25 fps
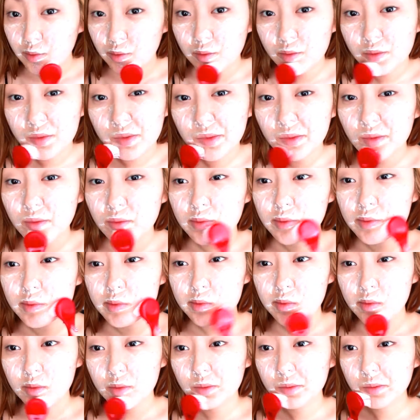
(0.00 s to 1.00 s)
I
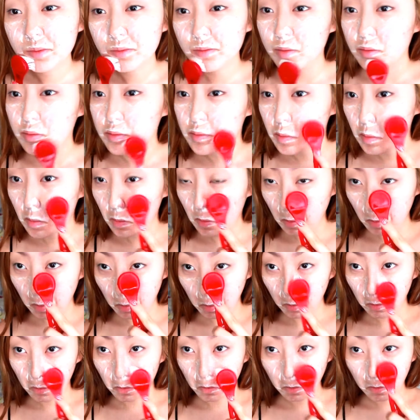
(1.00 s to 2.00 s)
live by this
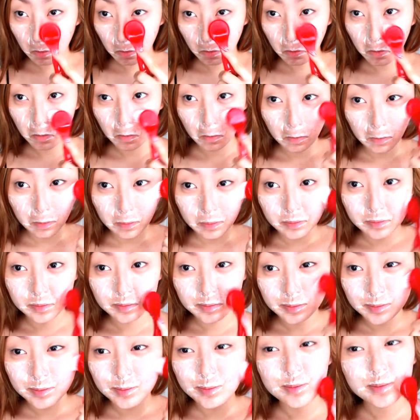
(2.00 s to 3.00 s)
thing. Like
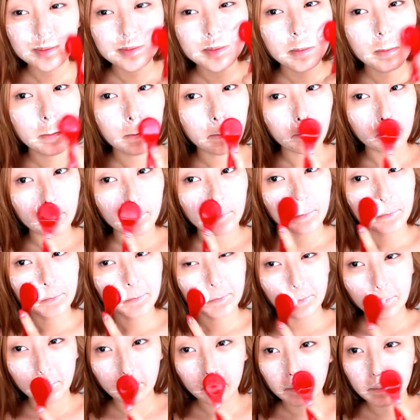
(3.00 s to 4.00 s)
seriously, this
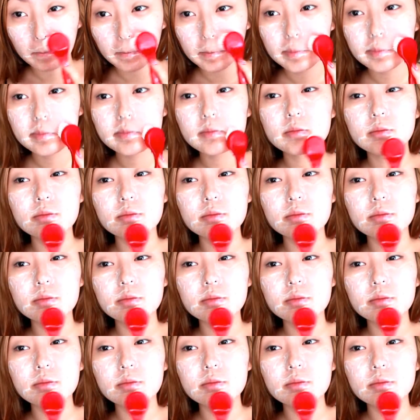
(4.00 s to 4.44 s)
is what I